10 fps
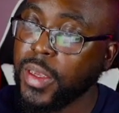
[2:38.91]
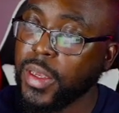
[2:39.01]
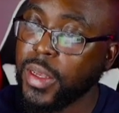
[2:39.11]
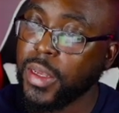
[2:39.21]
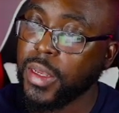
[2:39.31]

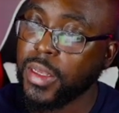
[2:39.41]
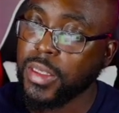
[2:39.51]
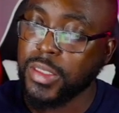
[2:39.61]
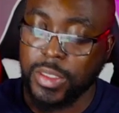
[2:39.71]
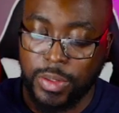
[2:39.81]
Uh,
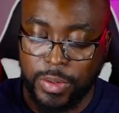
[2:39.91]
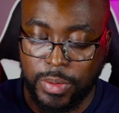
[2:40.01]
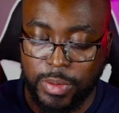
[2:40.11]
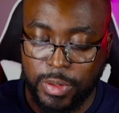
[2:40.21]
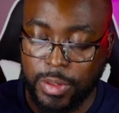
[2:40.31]
so
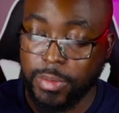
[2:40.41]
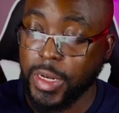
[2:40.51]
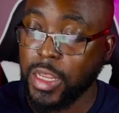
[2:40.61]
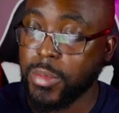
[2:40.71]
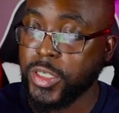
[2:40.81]
my
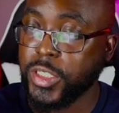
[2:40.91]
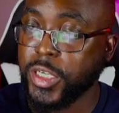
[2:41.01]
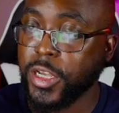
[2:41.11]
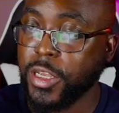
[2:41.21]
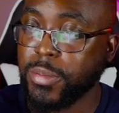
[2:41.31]
name is
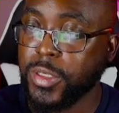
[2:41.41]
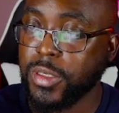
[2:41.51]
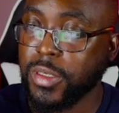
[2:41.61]
James